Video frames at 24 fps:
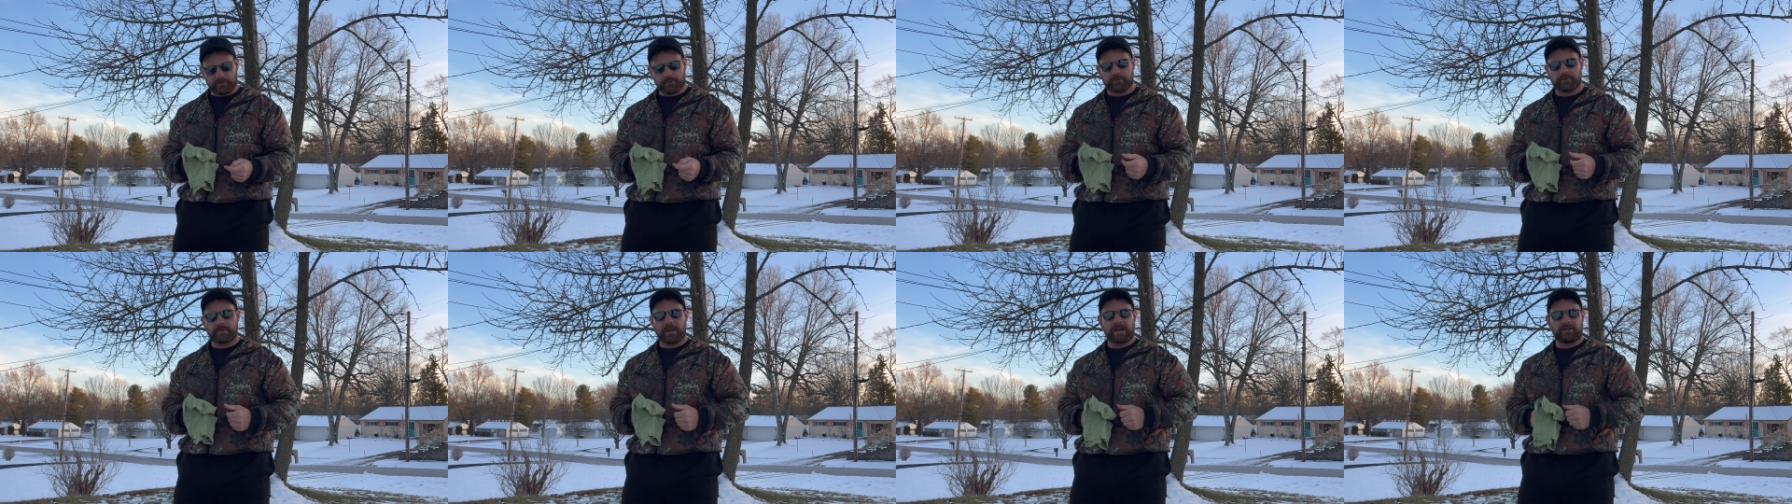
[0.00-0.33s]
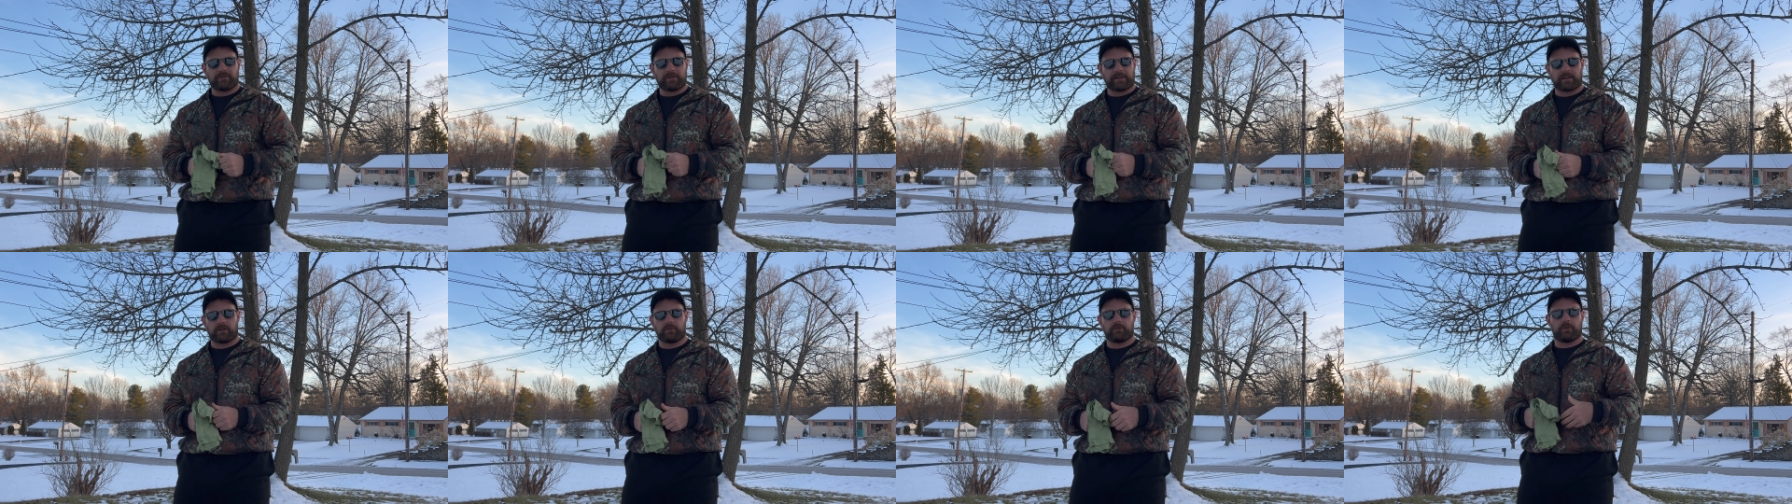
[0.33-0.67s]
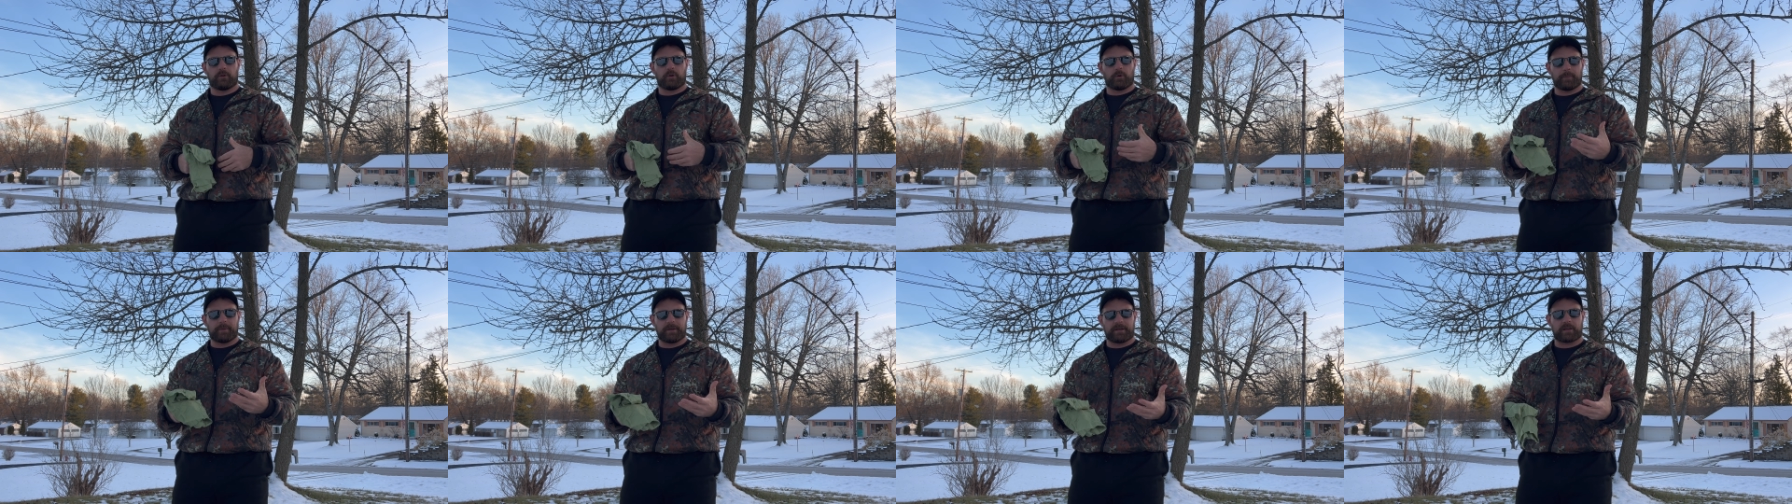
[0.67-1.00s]
you've got like a
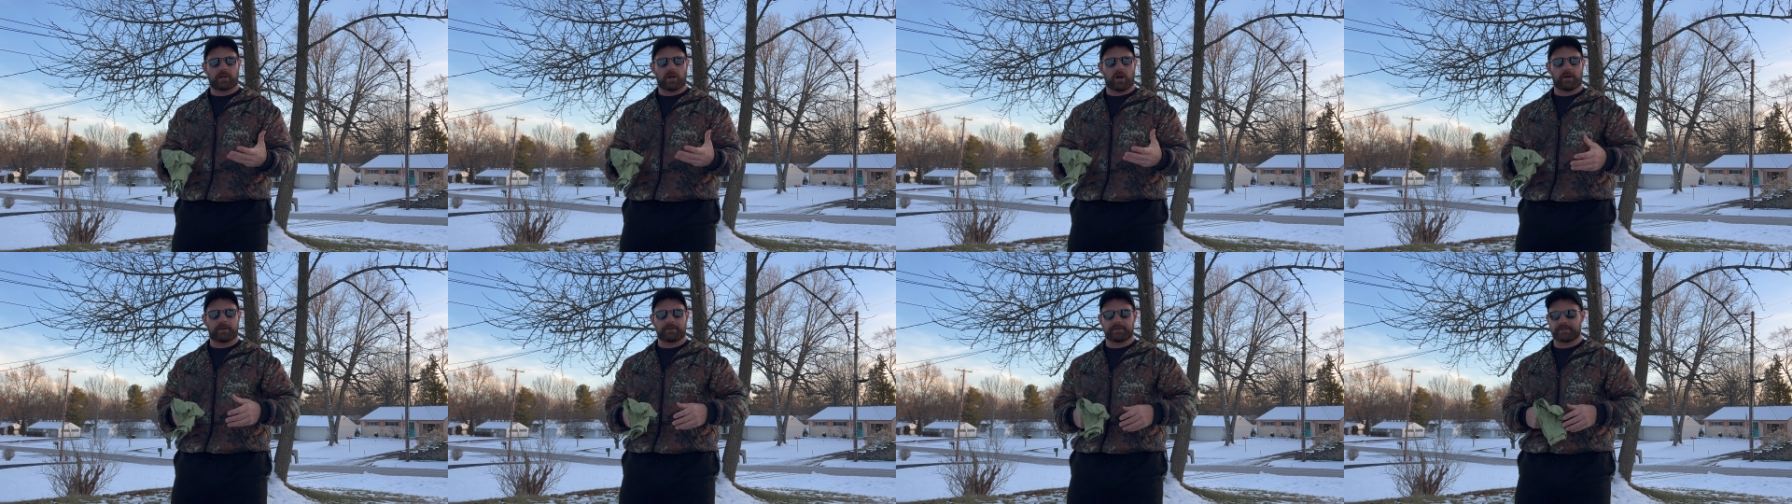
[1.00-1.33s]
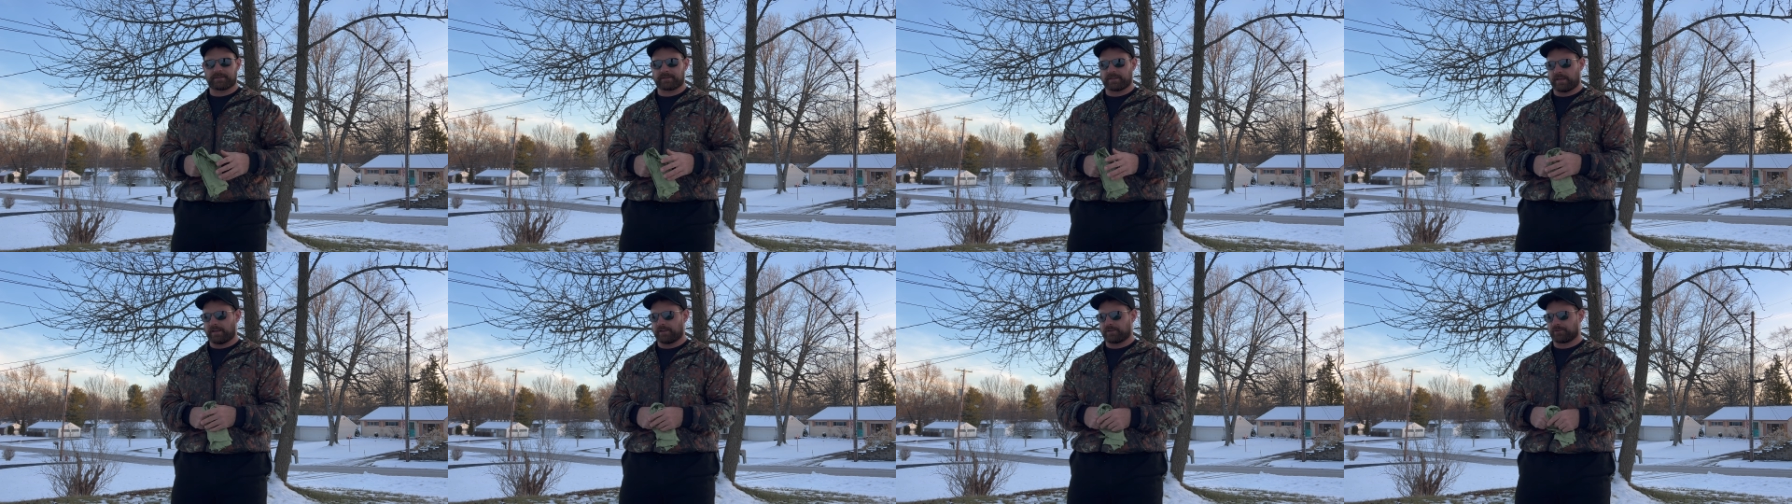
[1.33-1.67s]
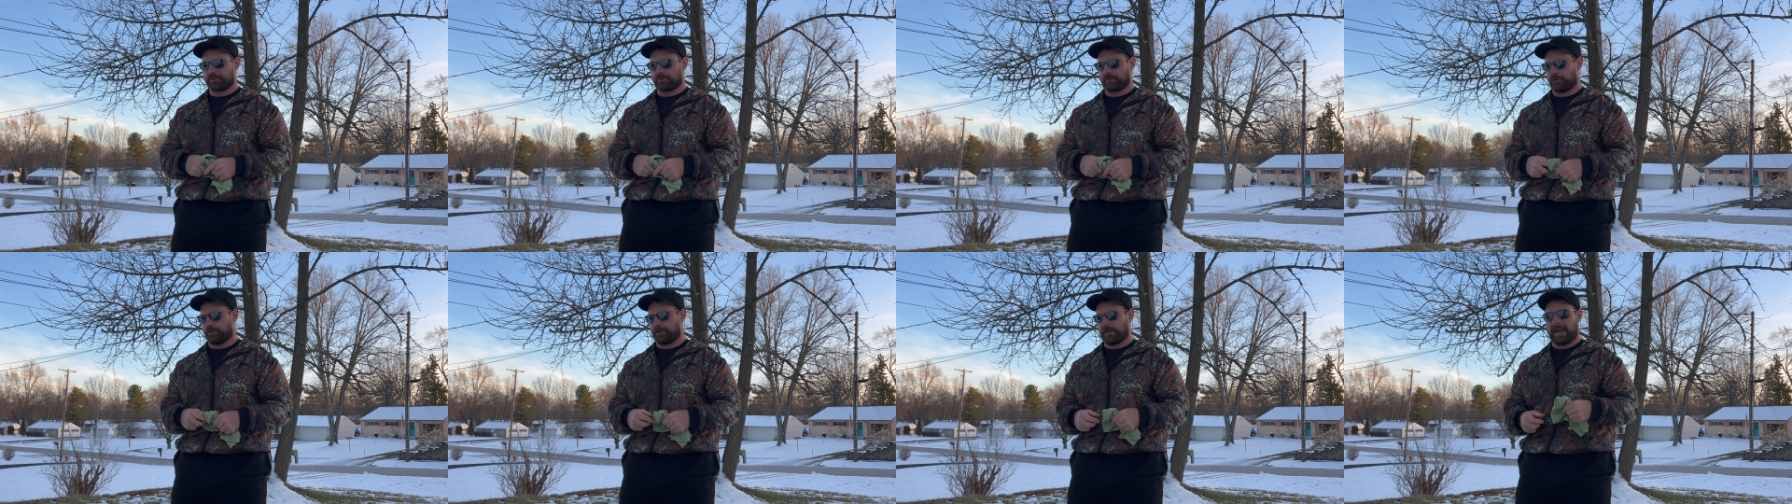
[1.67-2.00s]
little bit of
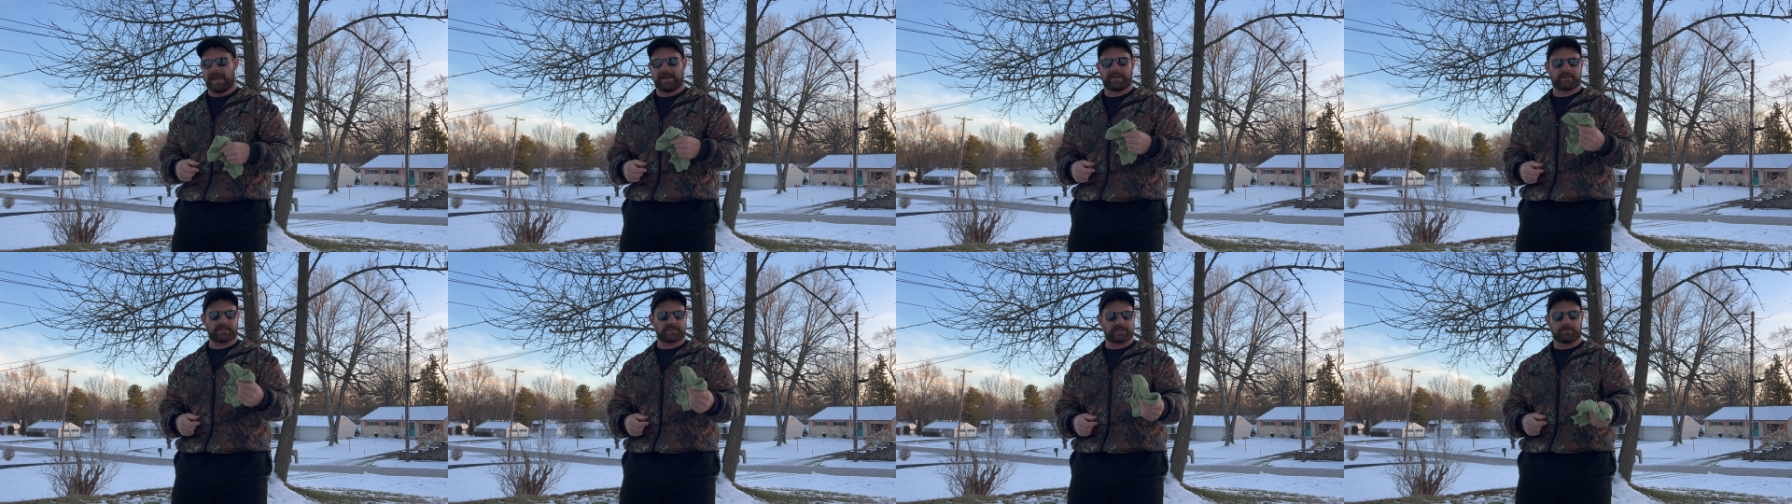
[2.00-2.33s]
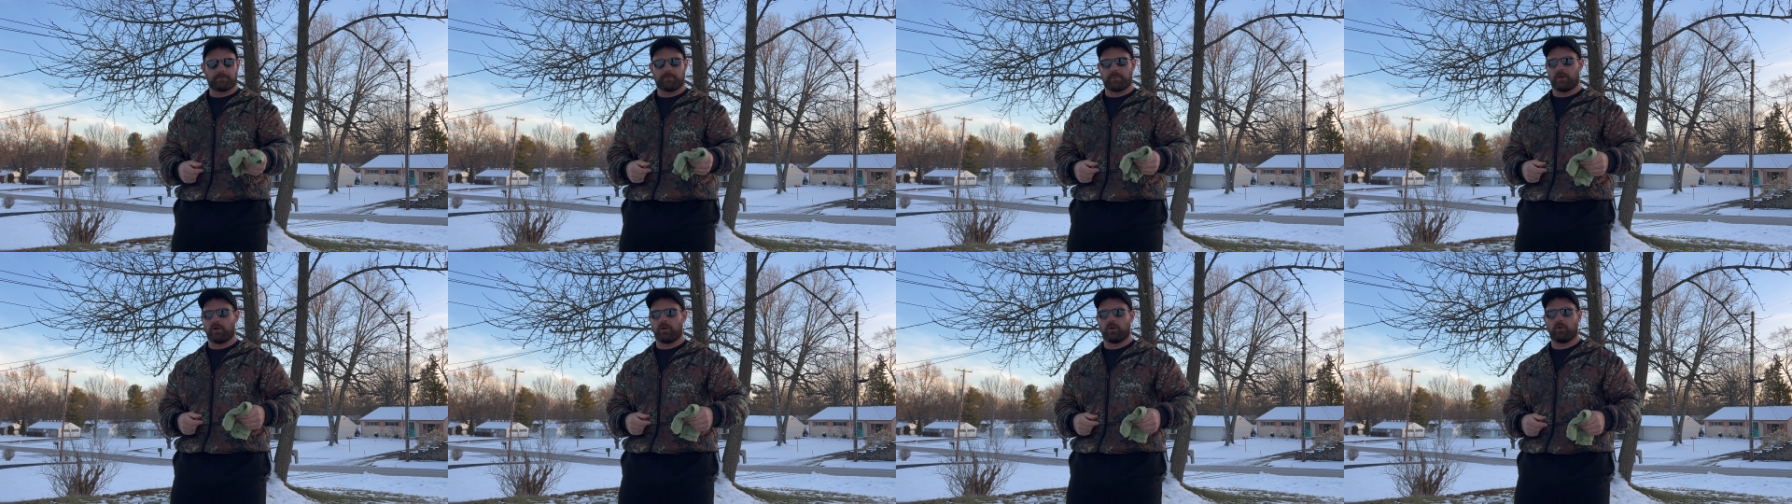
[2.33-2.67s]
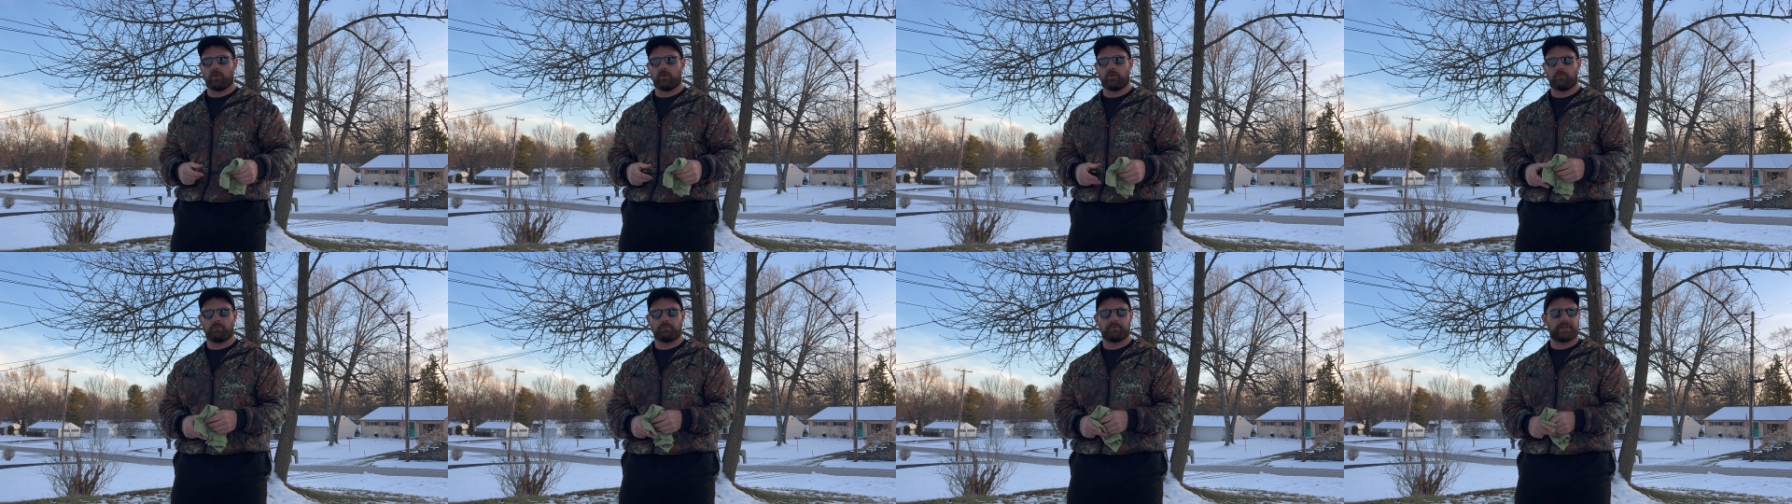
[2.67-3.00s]
condensation, or you had a spill,